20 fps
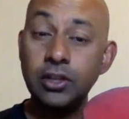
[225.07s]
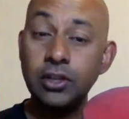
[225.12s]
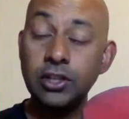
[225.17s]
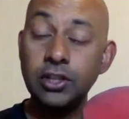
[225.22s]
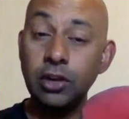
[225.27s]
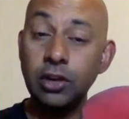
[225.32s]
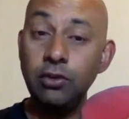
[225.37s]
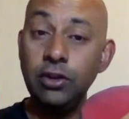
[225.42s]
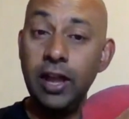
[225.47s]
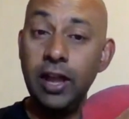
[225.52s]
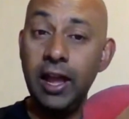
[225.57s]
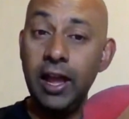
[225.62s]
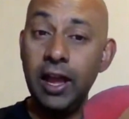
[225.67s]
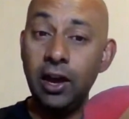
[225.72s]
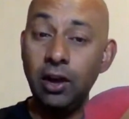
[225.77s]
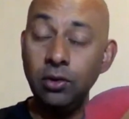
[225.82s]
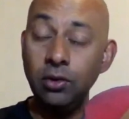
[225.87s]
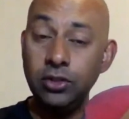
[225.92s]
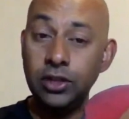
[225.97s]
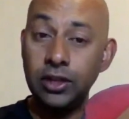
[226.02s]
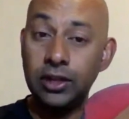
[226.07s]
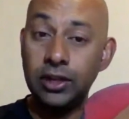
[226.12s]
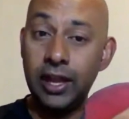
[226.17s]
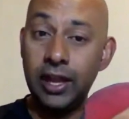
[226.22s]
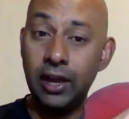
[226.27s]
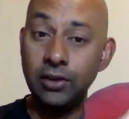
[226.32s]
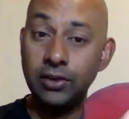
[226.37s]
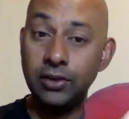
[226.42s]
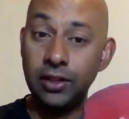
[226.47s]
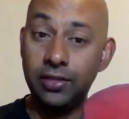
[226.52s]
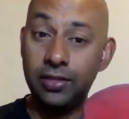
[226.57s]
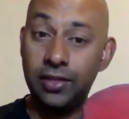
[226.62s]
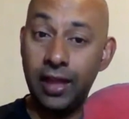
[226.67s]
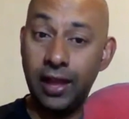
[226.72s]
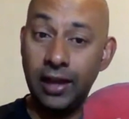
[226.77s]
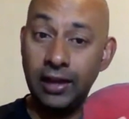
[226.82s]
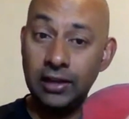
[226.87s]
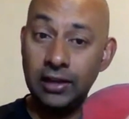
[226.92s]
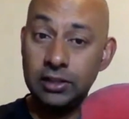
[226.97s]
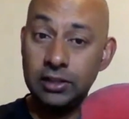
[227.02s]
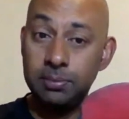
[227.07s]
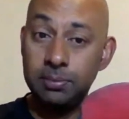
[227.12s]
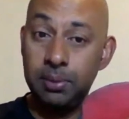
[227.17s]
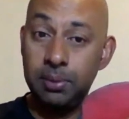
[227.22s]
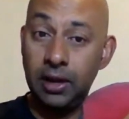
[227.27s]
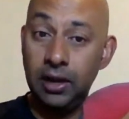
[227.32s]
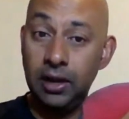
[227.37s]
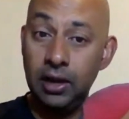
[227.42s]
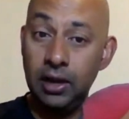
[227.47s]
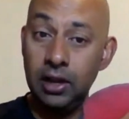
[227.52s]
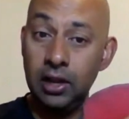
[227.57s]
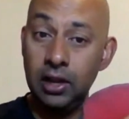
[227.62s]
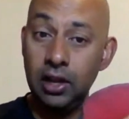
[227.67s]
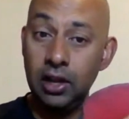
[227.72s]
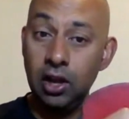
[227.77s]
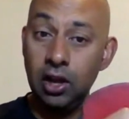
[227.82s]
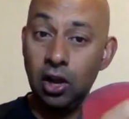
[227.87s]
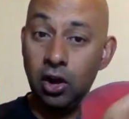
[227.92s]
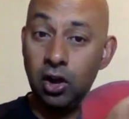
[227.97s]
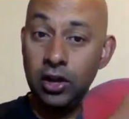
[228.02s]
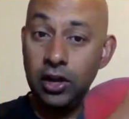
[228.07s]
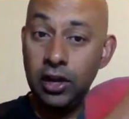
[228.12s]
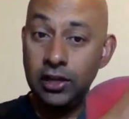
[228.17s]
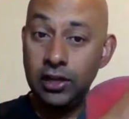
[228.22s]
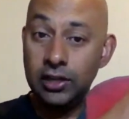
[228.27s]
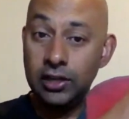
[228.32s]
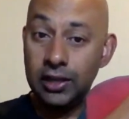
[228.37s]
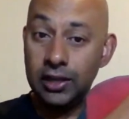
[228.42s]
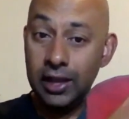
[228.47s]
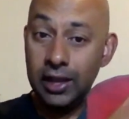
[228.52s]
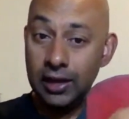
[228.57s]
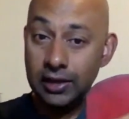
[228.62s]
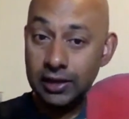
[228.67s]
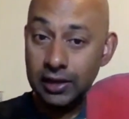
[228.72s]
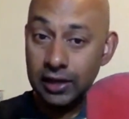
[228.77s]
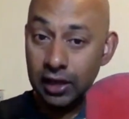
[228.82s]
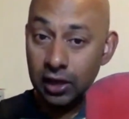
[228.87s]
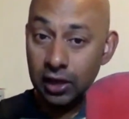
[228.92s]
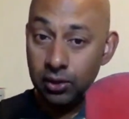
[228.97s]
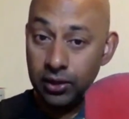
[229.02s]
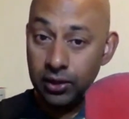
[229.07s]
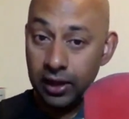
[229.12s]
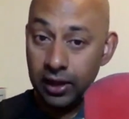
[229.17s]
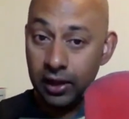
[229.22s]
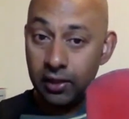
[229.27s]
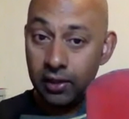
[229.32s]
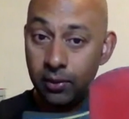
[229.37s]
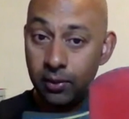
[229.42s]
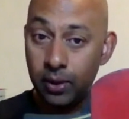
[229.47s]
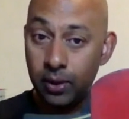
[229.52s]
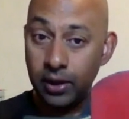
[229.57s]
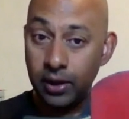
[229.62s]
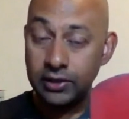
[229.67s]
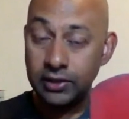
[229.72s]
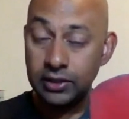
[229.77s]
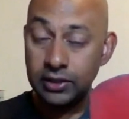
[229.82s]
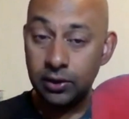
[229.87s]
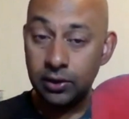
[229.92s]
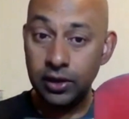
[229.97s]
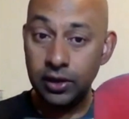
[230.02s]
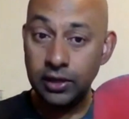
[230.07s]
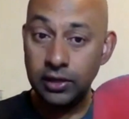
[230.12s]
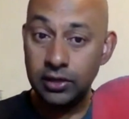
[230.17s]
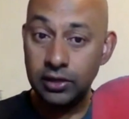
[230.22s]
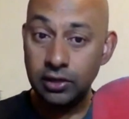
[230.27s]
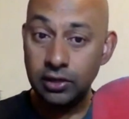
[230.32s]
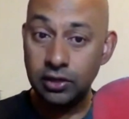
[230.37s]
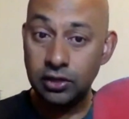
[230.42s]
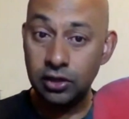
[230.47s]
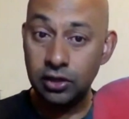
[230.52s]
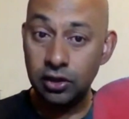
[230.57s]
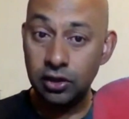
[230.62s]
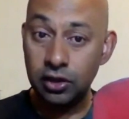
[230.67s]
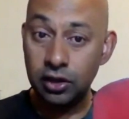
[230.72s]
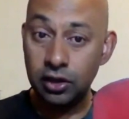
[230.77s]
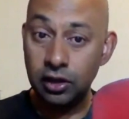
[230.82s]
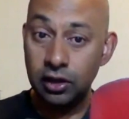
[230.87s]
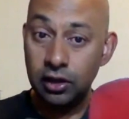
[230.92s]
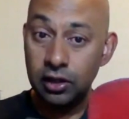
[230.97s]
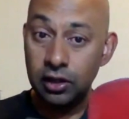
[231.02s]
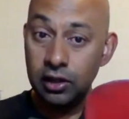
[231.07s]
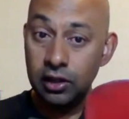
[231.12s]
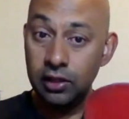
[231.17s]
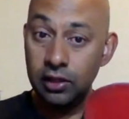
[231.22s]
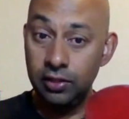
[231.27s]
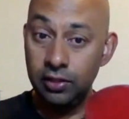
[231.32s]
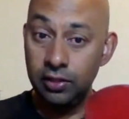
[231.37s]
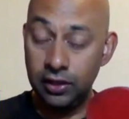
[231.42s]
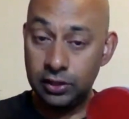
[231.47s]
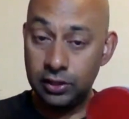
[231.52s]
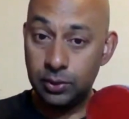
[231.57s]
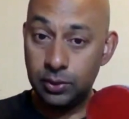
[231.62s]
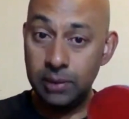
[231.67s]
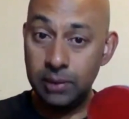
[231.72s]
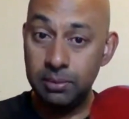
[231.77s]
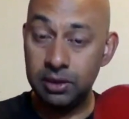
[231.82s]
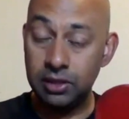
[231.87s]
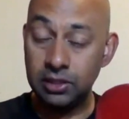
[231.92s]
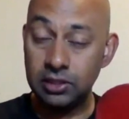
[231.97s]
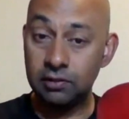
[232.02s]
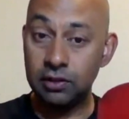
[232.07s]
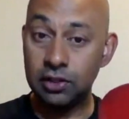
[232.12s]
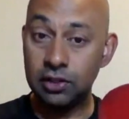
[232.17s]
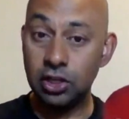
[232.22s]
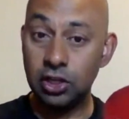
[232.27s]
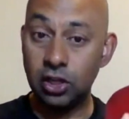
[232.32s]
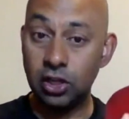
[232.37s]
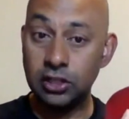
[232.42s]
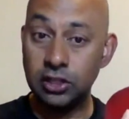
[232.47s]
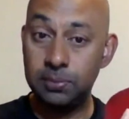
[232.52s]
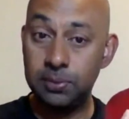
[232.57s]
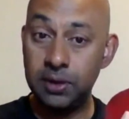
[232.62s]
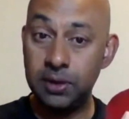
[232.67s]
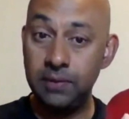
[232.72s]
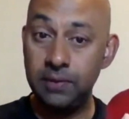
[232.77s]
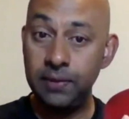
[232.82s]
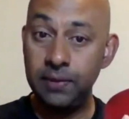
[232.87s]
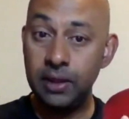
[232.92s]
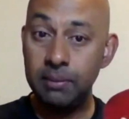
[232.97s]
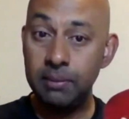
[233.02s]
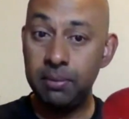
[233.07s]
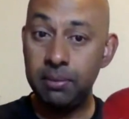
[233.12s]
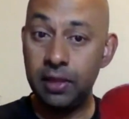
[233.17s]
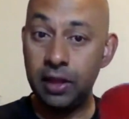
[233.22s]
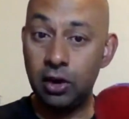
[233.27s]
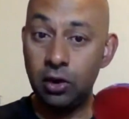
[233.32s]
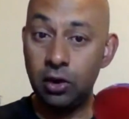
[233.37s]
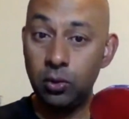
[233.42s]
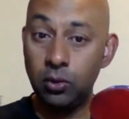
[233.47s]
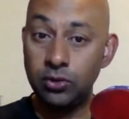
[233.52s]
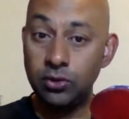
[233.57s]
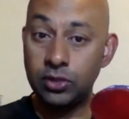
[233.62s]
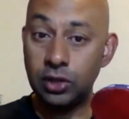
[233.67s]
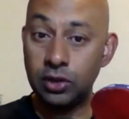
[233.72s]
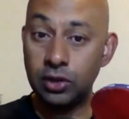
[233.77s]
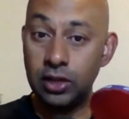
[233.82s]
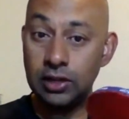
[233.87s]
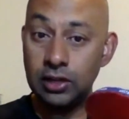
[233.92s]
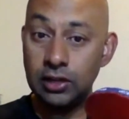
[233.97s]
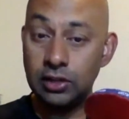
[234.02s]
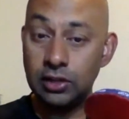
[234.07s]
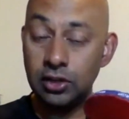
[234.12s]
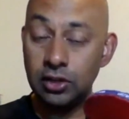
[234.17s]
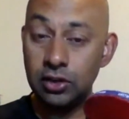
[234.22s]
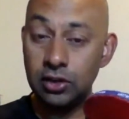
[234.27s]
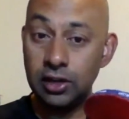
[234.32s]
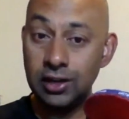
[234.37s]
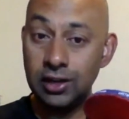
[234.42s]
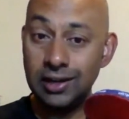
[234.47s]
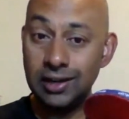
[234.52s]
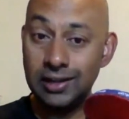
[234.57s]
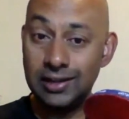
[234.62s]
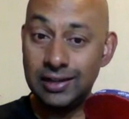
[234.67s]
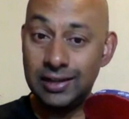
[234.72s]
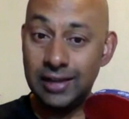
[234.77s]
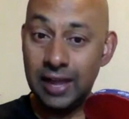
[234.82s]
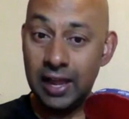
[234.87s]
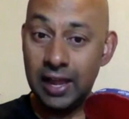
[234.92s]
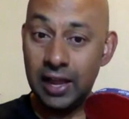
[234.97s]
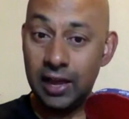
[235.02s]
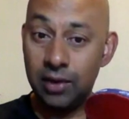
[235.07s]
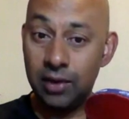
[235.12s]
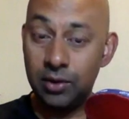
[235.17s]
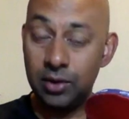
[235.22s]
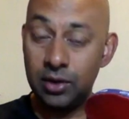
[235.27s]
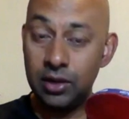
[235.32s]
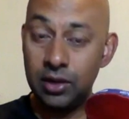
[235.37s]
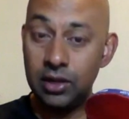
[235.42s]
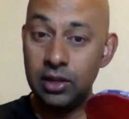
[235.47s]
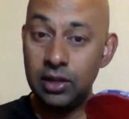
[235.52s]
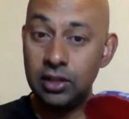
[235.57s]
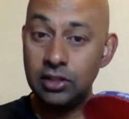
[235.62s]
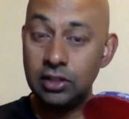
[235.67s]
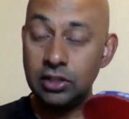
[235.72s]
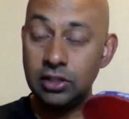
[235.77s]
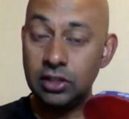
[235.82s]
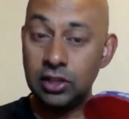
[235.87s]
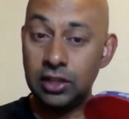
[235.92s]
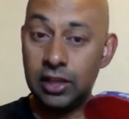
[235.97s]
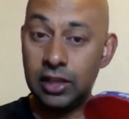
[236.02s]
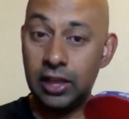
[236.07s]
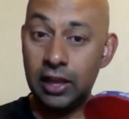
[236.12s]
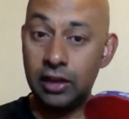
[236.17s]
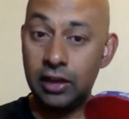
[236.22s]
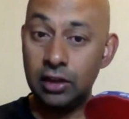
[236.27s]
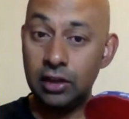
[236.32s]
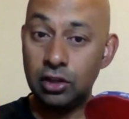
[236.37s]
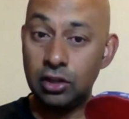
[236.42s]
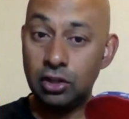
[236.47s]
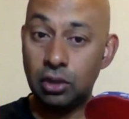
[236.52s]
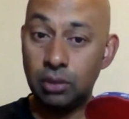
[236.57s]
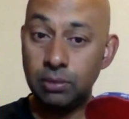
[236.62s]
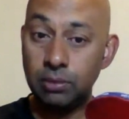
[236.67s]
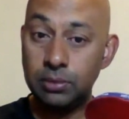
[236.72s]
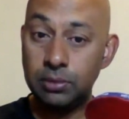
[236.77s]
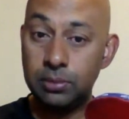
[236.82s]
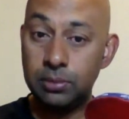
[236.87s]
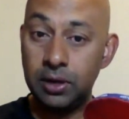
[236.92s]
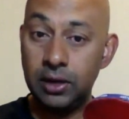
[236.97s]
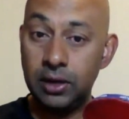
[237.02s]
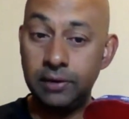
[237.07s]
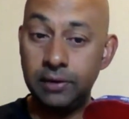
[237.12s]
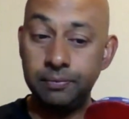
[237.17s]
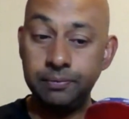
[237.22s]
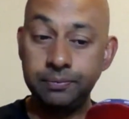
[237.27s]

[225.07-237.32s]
So now, to counter that spin, I need to get it to go the other way. So I need to turn it this way because of the side spin, but then I also need to turn it down to counter the top spin.